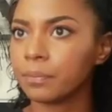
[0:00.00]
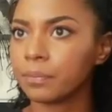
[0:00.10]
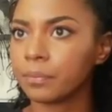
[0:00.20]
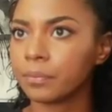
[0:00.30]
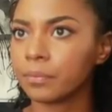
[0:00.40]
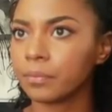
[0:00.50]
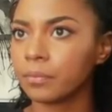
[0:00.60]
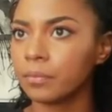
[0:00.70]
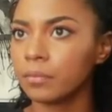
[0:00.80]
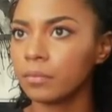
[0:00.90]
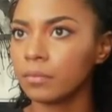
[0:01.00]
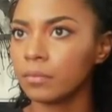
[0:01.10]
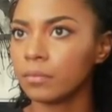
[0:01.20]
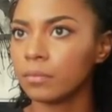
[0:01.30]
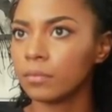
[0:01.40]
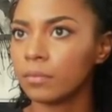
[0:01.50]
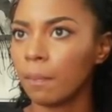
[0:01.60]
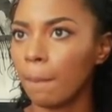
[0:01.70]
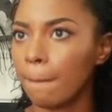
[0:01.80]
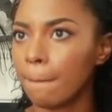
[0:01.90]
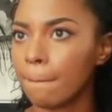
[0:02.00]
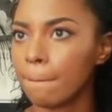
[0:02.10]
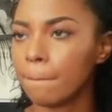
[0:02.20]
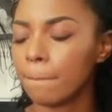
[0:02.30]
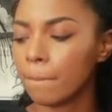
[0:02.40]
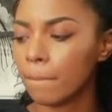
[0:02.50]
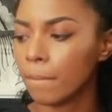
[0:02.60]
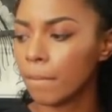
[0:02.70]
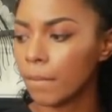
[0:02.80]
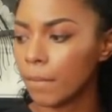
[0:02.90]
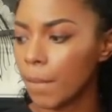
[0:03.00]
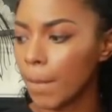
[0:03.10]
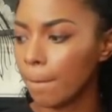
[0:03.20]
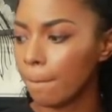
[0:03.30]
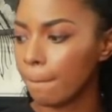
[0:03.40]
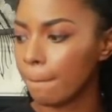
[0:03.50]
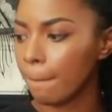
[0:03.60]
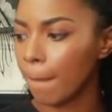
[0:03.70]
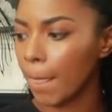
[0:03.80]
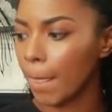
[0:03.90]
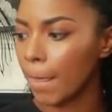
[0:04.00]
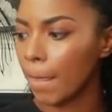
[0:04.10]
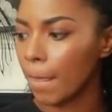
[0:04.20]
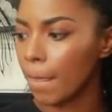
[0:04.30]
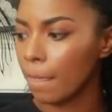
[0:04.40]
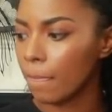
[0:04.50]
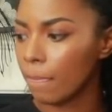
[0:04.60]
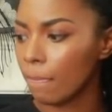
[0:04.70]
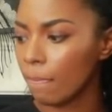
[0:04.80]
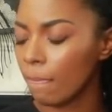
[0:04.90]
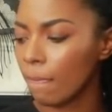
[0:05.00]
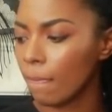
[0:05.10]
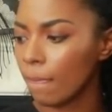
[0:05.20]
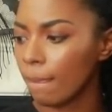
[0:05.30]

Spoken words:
[no speech]